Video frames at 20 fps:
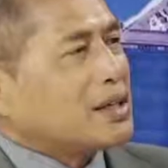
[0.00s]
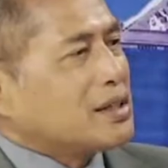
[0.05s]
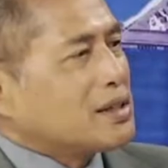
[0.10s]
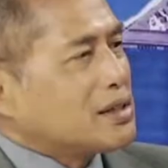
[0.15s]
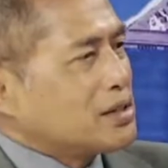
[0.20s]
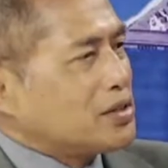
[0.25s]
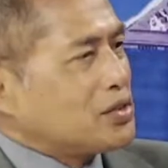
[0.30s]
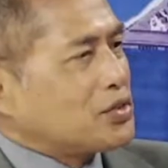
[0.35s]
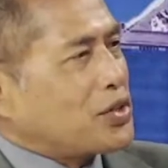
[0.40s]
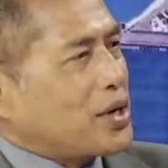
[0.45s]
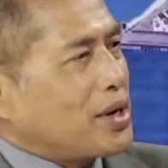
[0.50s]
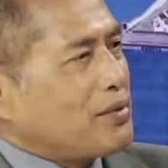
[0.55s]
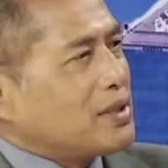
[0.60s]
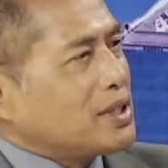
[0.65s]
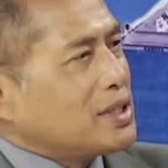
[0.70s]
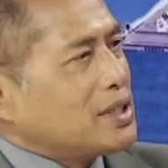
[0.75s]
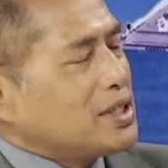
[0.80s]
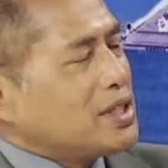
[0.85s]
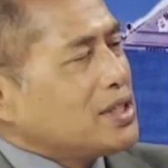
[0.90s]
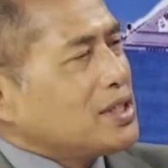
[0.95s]
Is it a travel
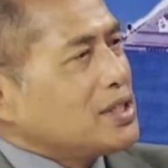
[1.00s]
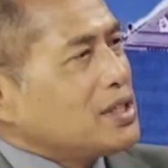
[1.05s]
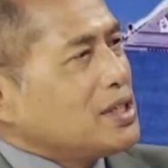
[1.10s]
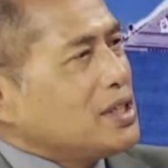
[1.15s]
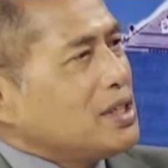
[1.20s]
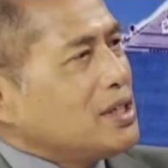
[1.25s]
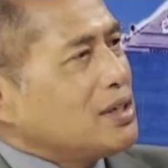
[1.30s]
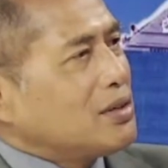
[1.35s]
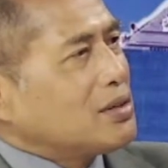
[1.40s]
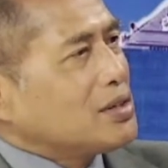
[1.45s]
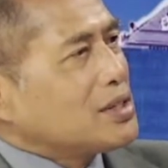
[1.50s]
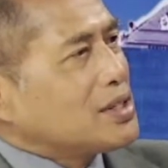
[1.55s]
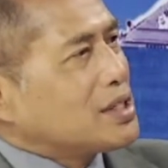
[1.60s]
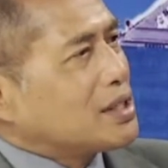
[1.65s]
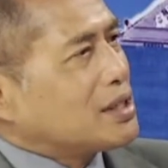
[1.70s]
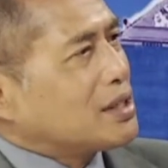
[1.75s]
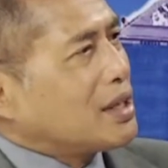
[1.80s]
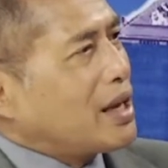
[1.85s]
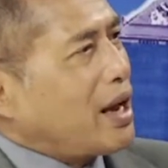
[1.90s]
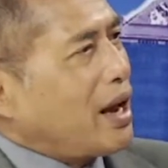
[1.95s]
agency here, or is it
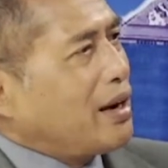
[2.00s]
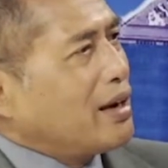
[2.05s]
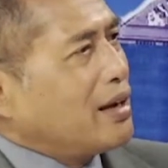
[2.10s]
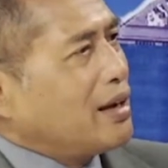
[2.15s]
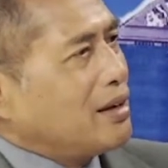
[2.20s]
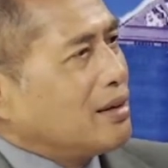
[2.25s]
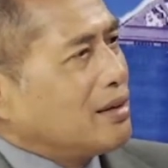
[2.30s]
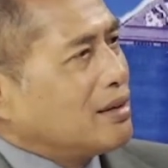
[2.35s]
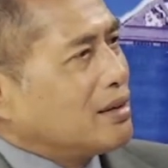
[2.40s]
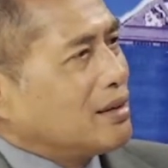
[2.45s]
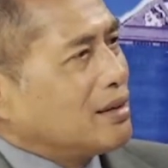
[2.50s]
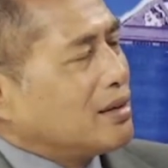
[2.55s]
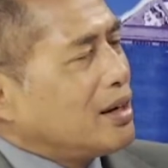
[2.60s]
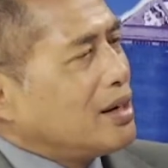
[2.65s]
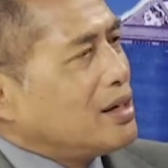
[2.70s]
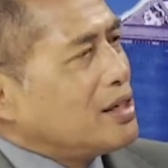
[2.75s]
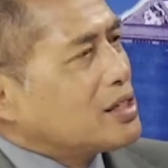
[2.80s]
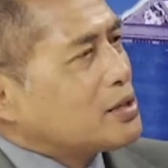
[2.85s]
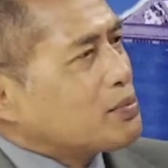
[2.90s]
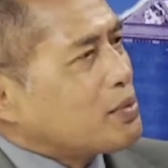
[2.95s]
any
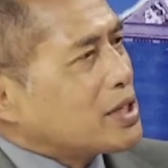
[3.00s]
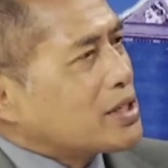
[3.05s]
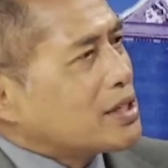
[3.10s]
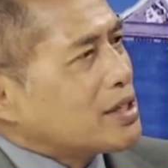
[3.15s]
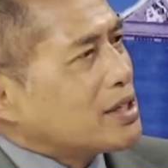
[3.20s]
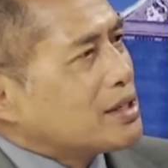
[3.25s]
special?